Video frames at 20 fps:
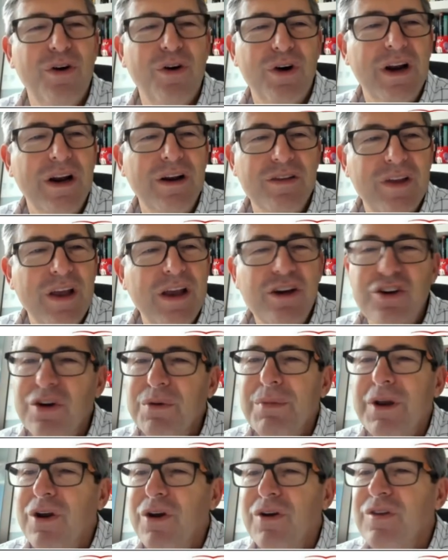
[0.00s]

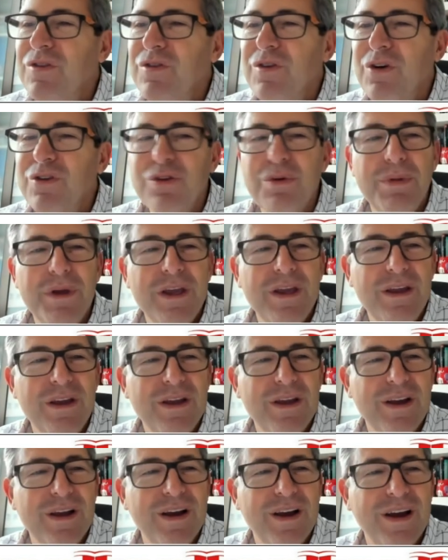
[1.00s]
organization because it's going to be
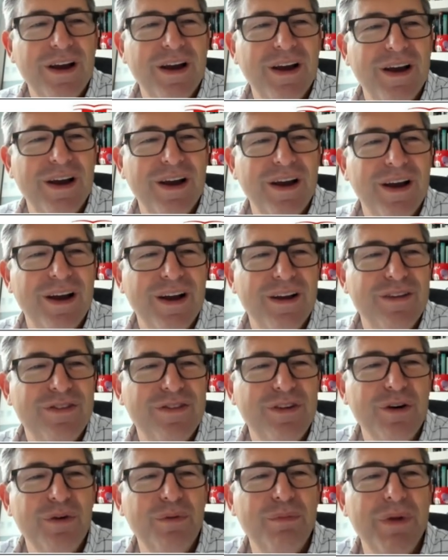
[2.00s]
uh,
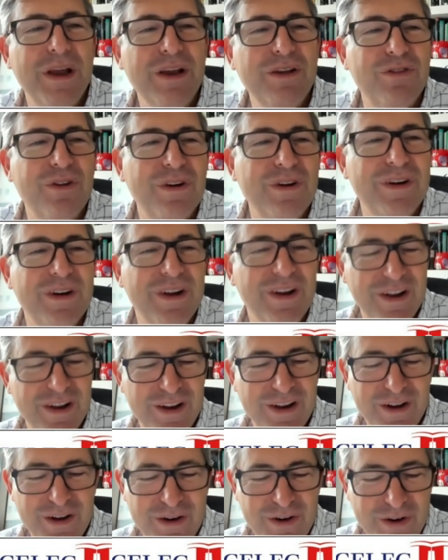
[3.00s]
still based on
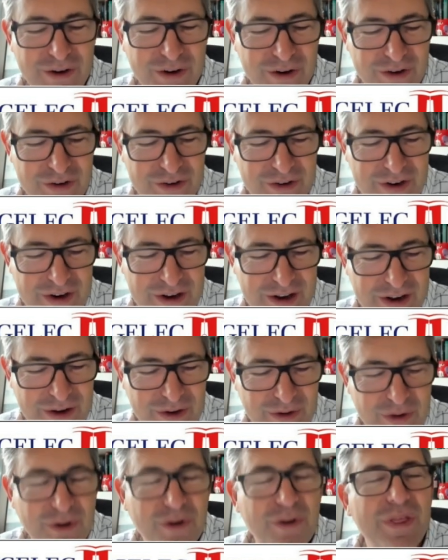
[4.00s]
on
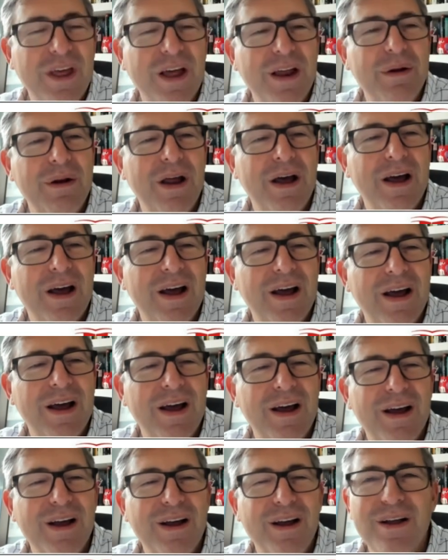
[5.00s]
uh, on that
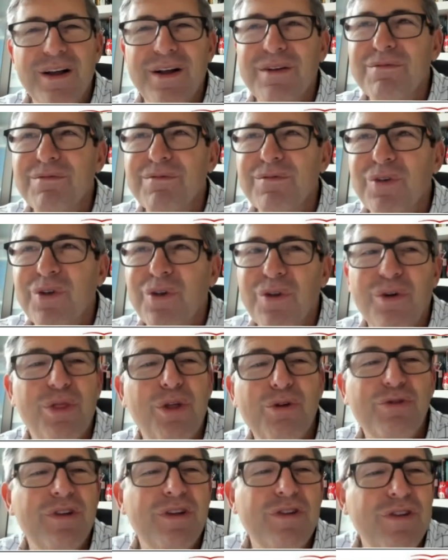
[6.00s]
uh, on
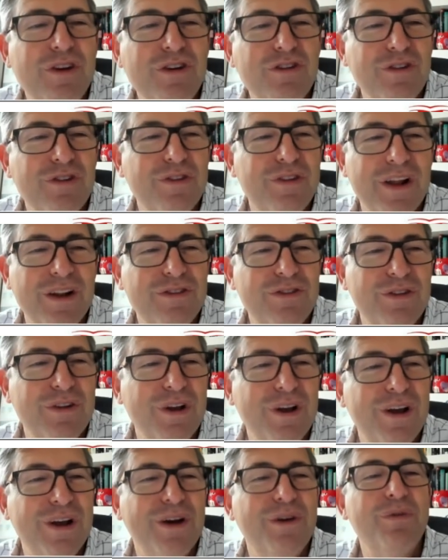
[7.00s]
those decisions that
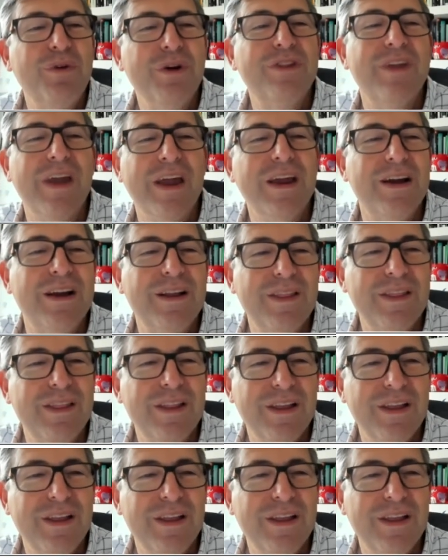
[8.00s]
uh, we take